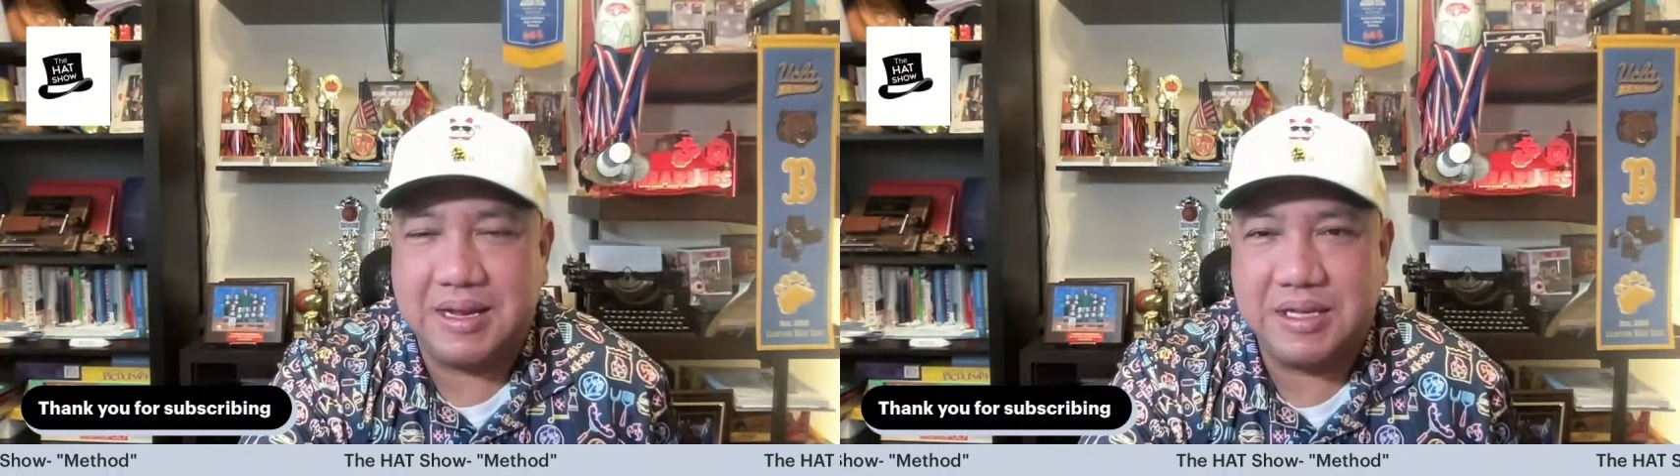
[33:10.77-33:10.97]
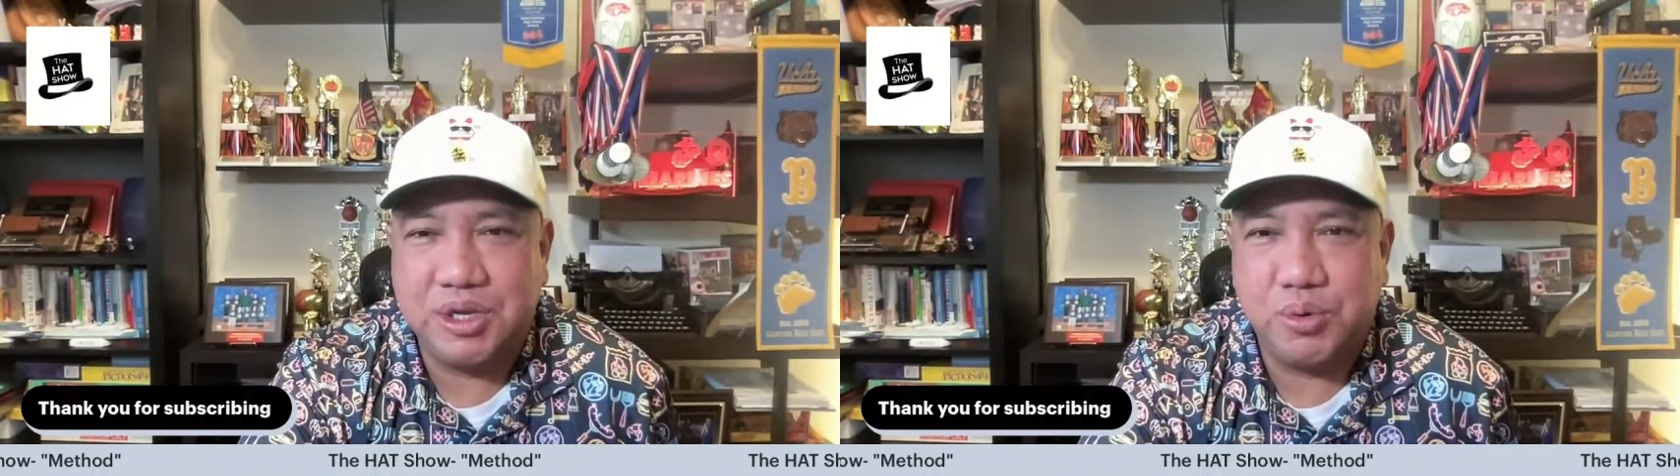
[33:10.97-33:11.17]

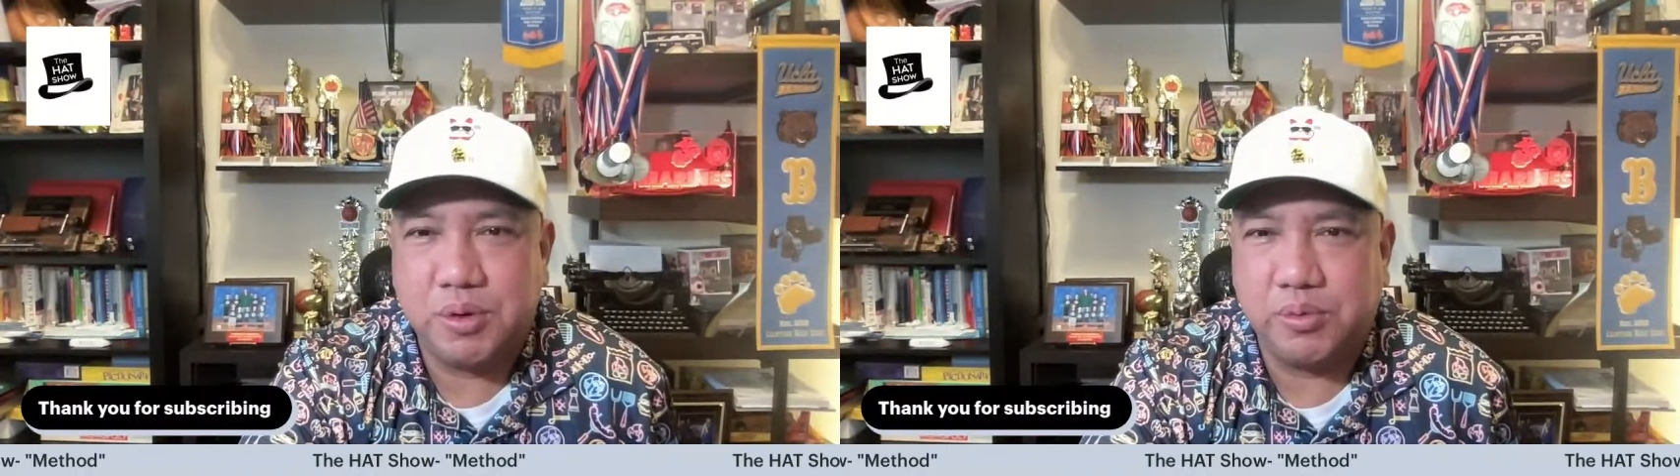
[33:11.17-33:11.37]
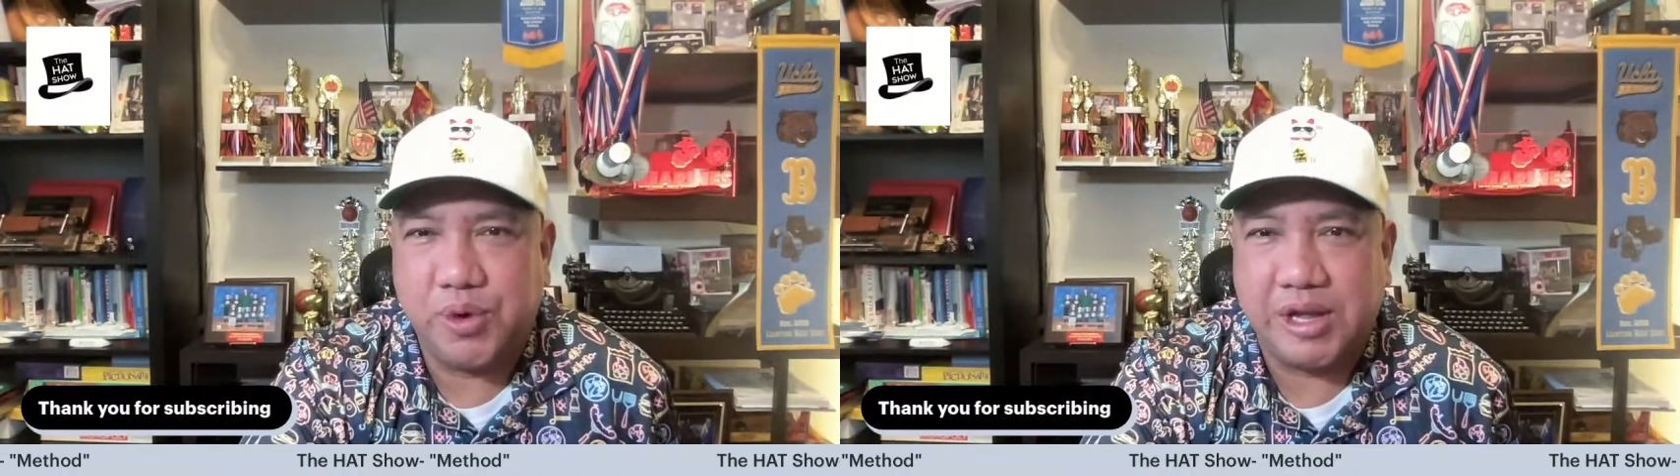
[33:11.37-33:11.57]
you
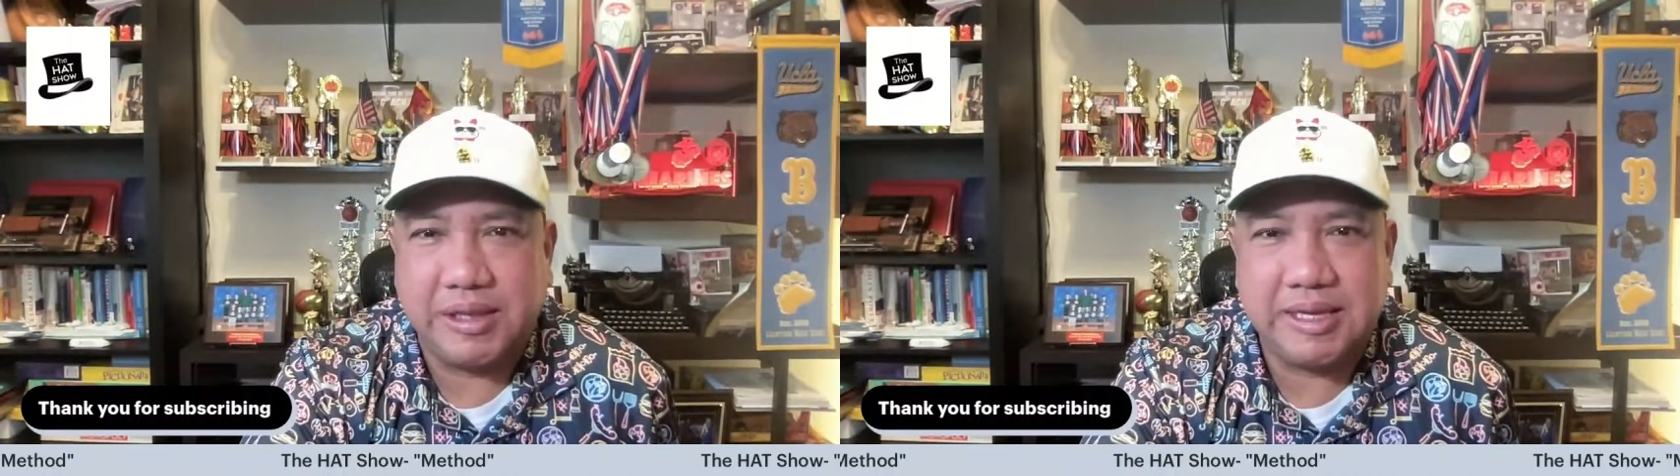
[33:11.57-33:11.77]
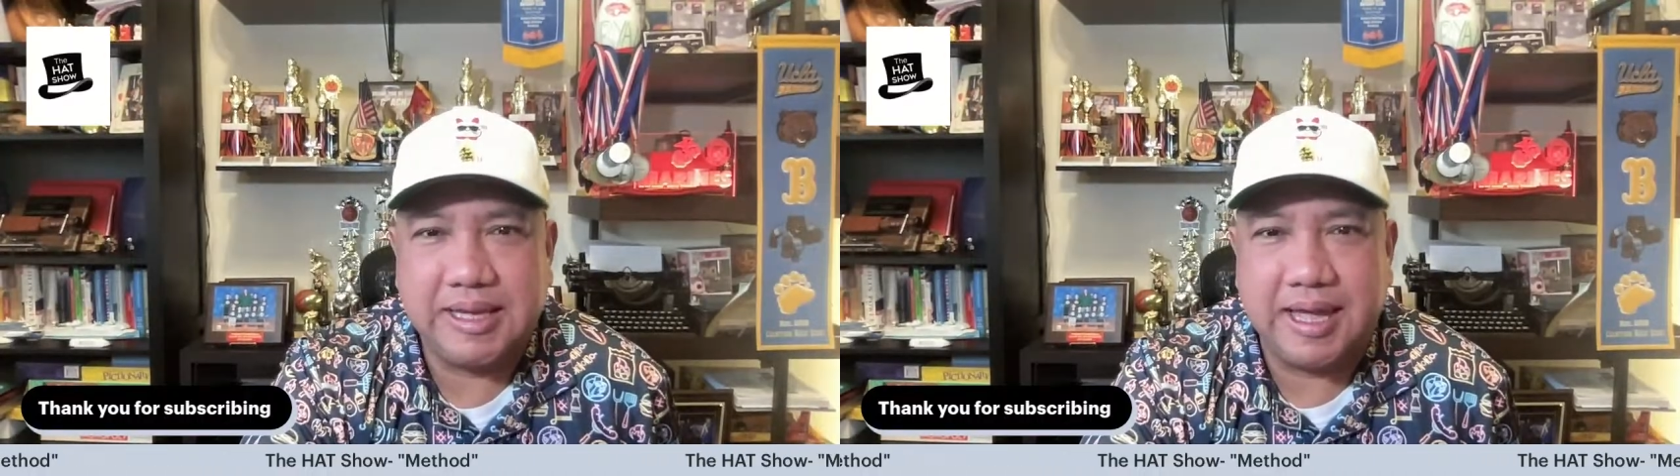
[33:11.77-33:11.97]
will
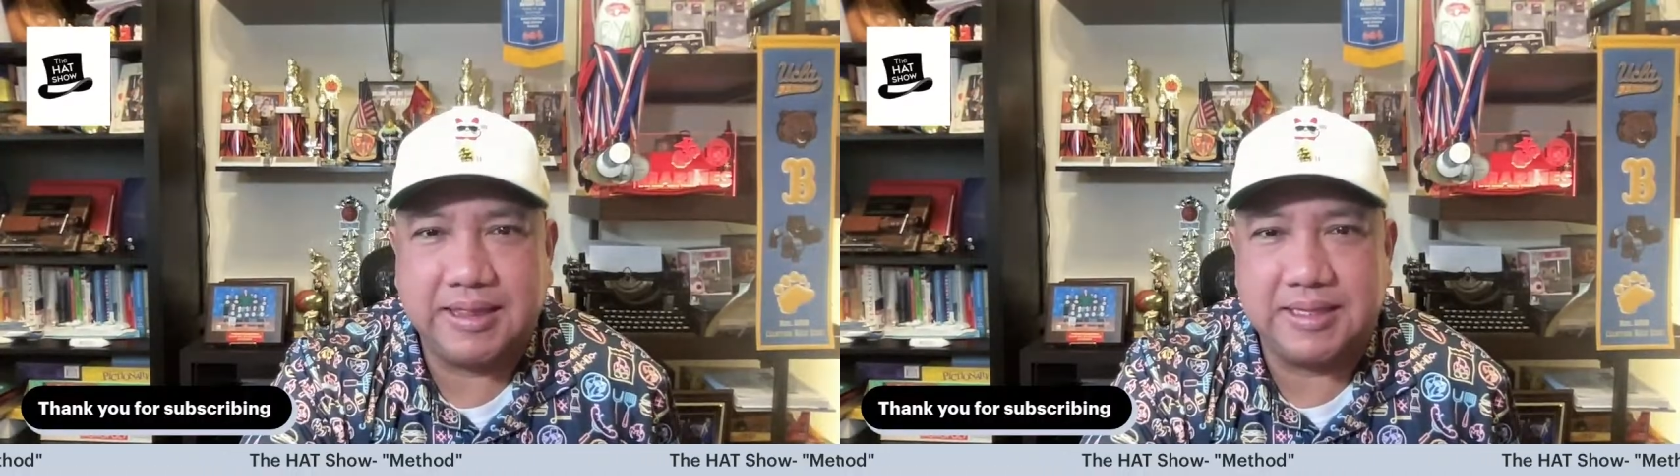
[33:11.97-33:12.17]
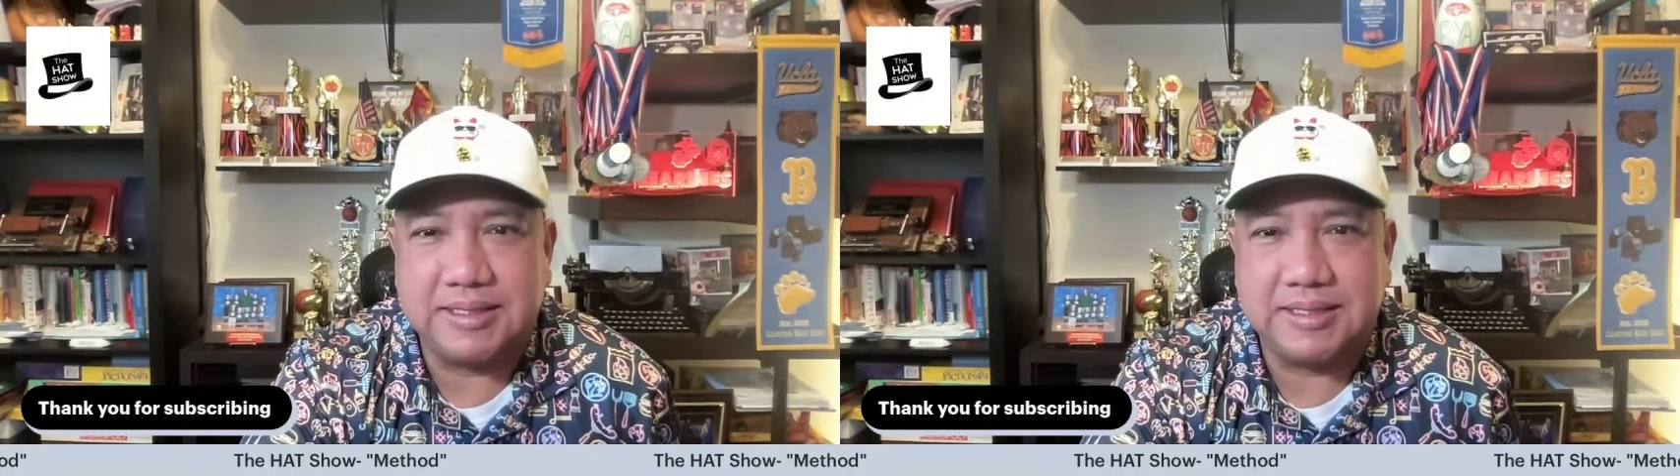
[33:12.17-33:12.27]
rarely get the